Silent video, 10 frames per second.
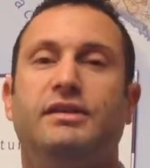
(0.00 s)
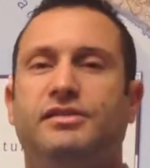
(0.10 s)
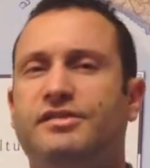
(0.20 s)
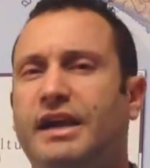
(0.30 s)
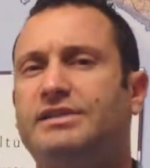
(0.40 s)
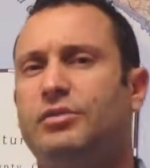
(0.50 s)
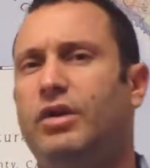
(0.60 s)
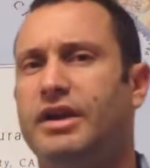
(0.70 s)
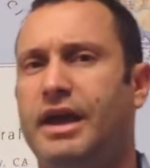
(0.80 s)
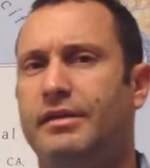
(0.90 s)
So Section
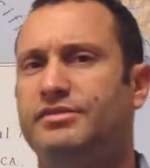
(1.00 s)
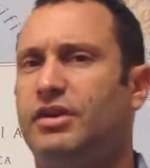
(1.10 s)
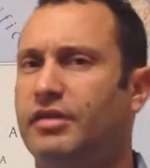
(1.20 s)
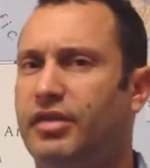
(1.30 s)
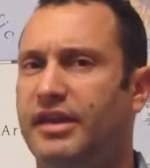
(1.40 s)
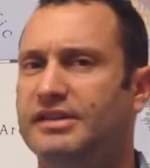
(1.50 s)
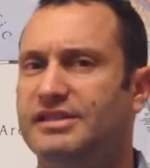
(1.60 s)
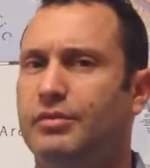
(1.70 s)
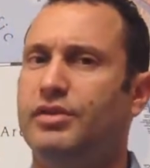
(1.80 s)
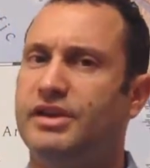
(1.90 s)
1 items are the things
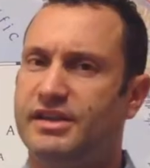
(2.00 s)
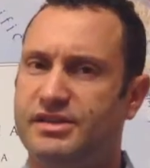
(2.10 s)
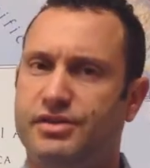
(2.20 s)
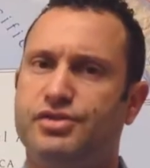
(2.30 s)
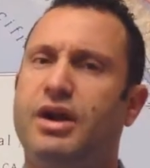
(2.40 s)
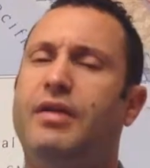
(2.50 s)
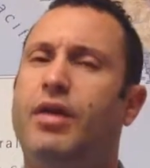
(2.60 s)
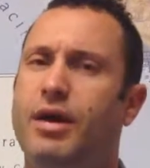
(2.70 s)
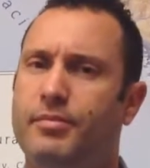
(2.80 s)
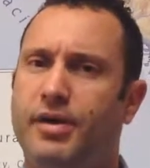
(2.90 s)
that would consider dry
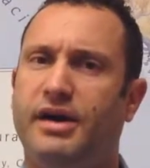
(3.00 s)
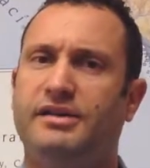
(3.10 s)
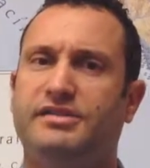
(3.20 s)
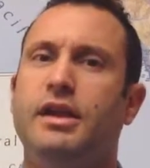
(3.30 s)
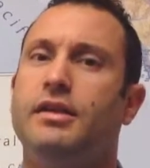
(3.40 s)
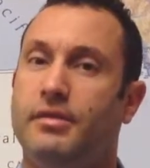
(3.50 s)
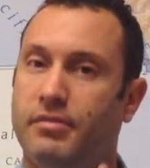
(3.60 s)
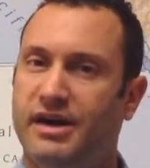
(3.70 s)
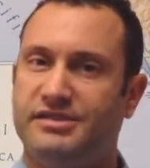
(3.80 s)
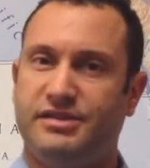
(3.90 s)
rot, bugs, the
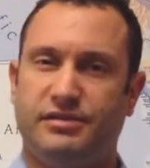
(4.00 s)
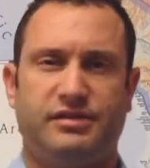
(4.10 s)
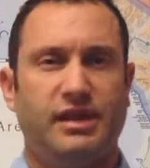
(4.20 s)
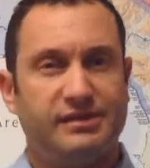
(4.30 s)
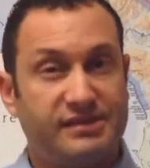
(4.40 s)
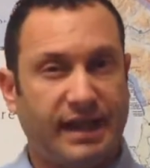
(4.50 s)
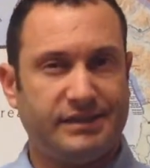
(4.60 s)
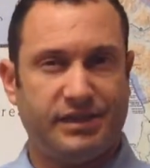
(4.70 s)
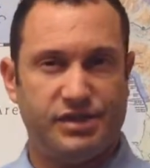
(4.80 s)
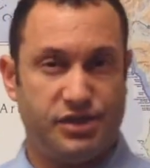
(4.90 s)
must-dos.
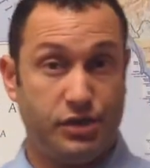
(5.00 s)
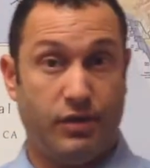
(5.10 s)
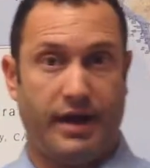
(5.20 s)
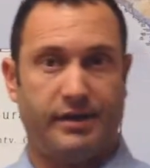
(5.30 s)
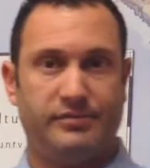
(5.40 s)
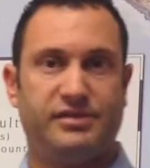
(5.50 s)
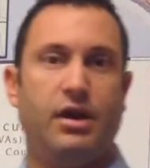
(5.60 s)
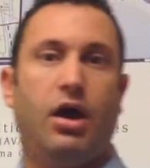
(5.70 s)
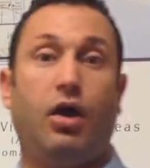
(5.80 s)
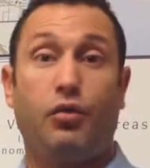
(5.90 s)
Section 2 items
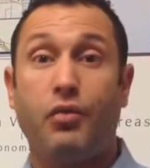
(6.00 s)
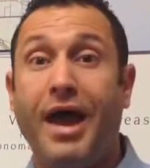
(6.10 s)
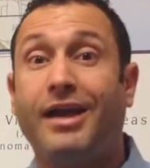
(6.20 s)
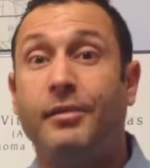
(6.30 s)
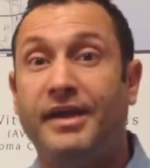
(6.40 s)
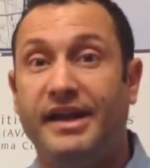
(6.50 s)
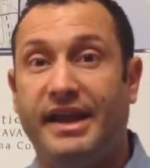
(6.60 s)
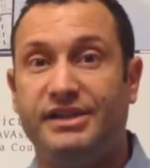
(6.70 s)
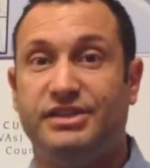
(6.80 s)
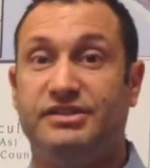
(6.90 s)
are
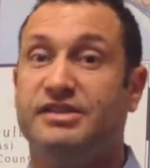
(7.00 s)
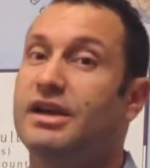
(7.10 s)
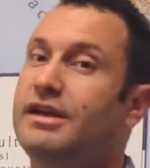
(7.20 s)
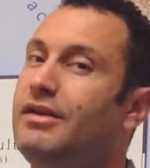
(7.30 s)
recommendations.